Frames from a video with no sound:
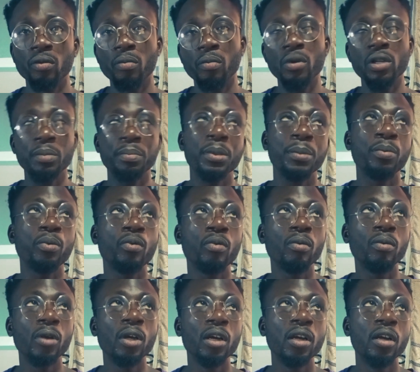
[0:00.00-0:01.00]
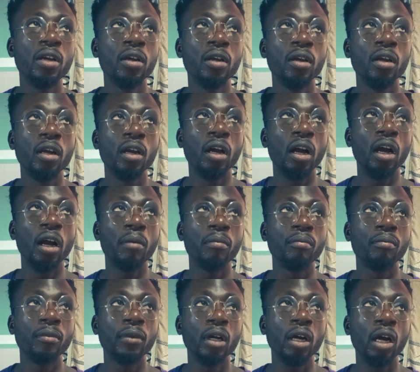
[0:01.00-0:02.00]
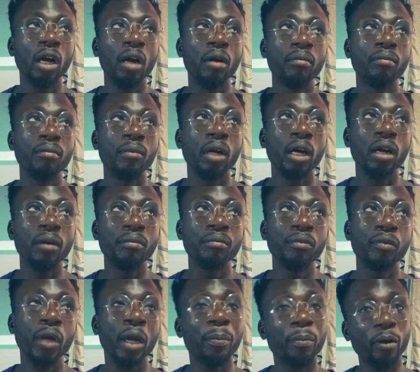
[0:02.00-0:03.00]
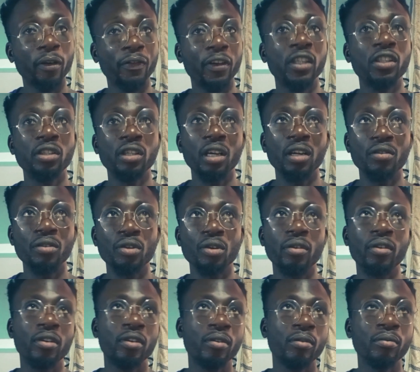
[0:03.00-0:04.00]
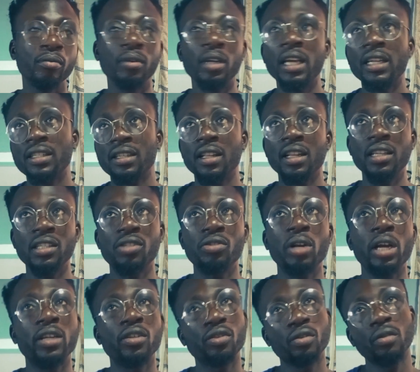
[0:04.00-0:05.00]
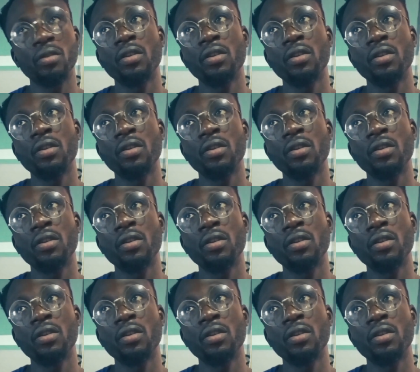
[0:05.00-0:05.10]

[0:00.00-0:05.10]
Most people, we are professionals, so let's try to